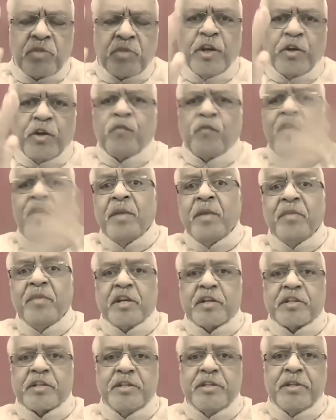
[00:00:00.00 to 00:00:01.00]
3 to 5
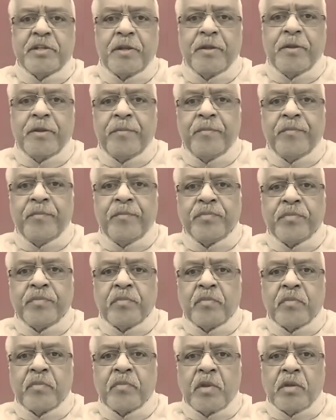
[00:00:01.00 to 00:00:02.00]
minutes.
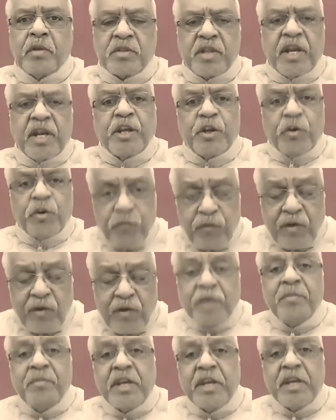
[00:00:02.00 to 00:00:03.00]
3 to
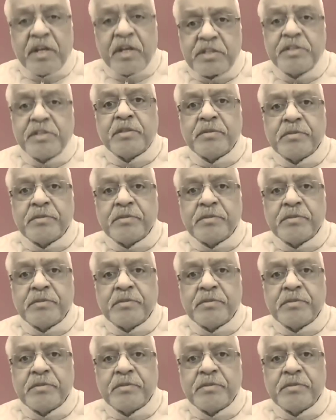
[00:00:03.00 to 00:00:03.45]
5 minutes.